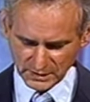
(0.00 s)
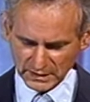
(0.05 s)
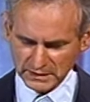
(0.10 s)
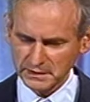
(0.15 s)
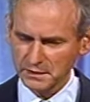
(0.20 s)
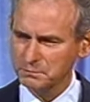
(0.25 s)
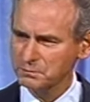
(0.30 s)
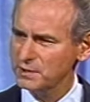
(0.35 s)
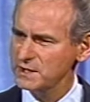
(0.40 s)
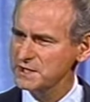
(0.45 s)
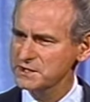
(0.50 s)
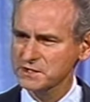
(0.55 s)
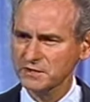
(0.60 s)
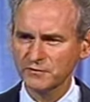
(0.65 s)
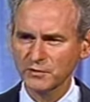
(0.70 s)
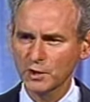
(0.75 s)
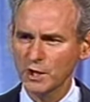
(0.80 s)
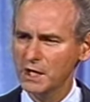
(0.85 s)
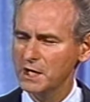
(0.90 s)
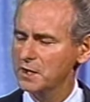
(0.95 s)
And the peace
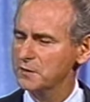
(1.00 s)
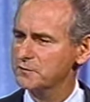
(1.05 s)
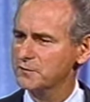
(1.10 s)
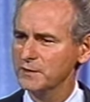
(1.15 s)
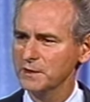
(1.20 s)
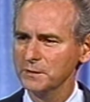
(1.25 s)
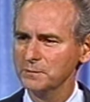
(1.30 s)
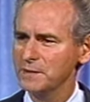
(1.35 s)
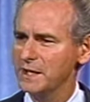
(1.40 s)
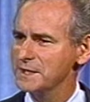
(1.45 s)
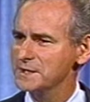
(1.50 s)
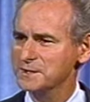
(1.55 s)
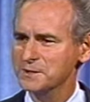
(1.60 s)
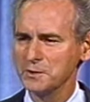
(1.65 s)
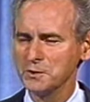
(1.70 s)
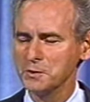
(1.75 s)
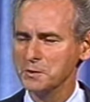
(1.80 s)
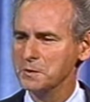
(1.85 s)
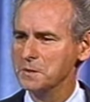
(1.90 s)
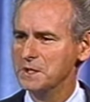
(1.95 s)
of God filled my
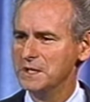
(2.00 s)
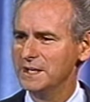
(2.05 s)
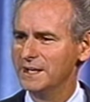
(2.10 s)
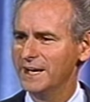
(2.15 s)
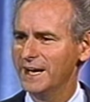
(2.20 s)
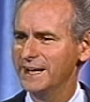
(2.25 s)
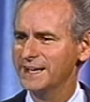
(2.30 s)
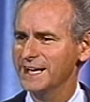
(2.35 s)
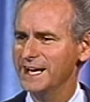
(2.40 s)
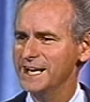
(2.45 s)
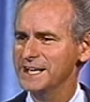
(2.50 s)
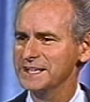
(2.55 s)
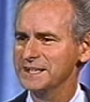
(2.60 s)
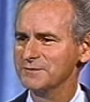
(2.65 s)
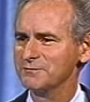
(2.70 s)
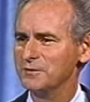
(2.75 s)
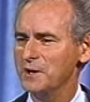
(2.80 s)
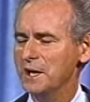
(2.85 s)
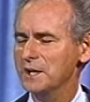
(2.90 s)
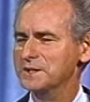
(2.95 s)
soul. And
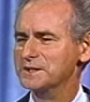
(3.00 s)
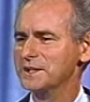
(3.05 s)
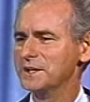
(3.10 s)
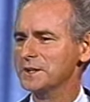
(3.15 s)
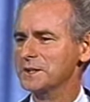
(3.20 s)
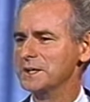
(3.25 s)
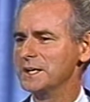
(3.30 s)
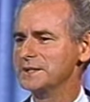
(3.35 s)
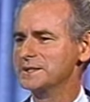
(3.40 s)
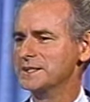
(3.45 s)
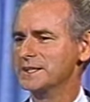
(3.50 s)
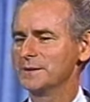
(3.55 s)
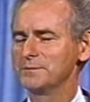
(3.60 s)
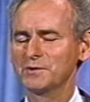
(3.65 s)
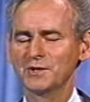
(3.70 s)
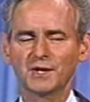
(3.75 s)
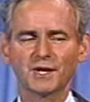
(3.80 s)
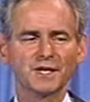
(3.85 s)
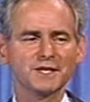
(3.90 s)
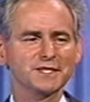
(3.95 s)
I walked out of that
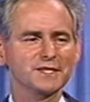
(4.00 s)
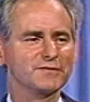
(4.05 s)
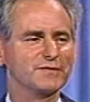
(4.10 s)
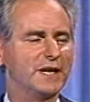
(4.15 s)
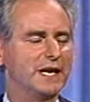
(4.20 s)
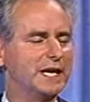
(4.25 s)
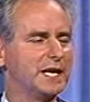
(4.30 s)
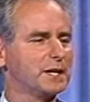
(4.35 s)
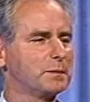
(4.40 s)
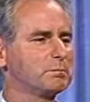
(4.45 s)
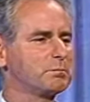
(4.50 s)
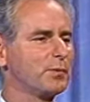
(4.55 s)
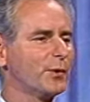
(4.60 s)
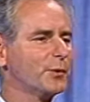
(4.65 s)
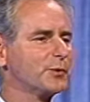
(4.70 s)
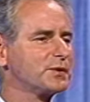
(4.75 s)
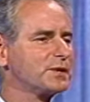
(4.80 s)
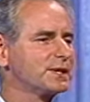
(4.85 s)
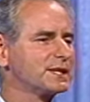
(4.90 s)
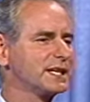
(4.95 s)
seminar as if I had a
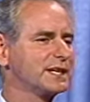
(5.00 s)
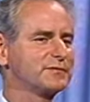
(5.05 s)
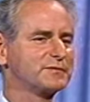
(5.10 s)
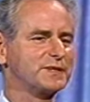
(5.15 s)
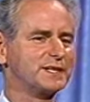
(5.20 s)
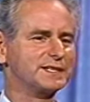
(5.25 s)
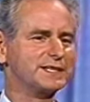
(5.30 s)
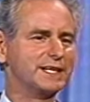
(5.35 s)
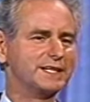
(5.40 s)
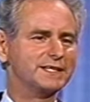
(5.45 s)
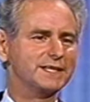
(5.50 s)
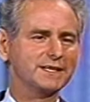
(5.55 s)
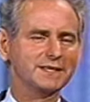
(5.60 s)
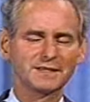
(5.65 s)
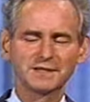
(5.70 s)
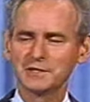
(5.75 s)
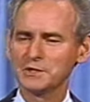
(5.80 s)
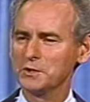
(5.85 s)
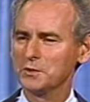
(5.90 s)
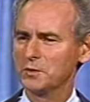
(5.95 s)
burden lifted that,
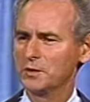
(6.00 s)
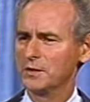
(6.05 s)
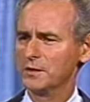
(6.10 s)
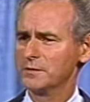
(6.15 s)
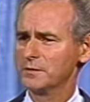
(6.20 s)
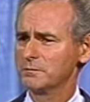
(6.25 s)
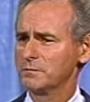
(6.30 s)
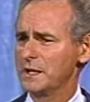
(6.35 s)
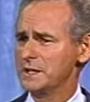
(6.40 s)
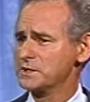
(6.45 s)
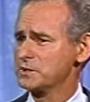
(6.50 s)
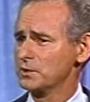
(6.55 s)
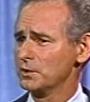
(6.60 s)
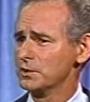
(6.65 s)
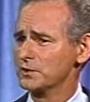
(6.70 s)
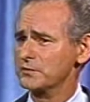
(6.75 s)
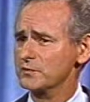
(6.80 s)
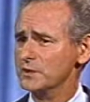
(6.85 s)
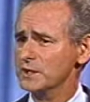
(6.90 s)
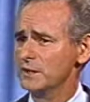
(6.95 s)
you know, my
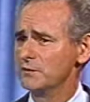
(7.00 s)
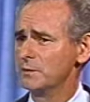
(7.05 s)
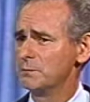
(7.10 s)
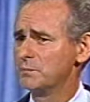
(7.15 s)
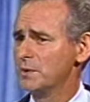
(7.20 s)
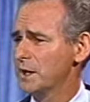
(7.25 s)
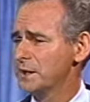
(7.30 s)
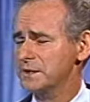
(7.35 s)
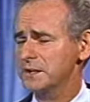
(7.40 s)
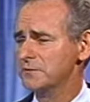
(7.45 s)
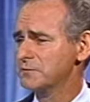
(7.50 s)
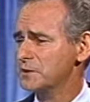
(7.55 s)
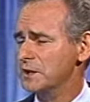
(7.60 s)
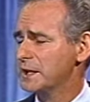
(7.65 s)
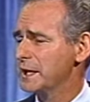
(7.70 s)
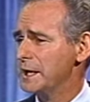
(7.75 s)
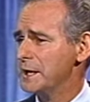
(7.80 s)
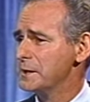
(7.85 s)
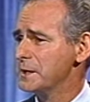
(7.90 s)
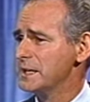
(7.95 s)
shoulders were never broad enough to
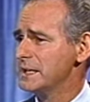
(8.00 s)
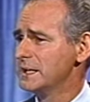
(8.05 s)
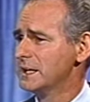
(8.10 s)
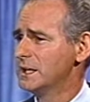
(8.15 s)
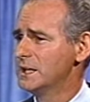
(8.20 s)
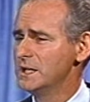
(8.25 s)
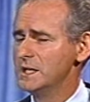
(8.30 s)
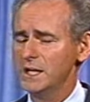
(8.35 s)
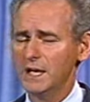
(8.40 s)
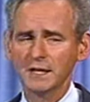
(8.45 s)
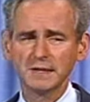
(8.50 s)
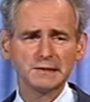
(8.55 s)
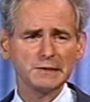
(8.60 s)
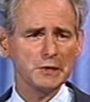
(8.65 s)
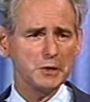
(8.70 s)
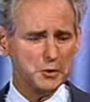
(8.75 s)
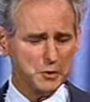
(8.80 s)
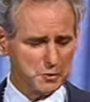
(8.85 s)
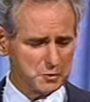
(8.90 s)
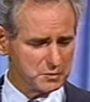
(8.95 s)
carry, a
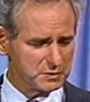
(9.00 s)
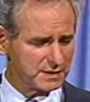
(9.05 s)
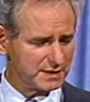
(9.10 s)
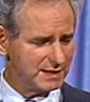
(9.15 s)
load.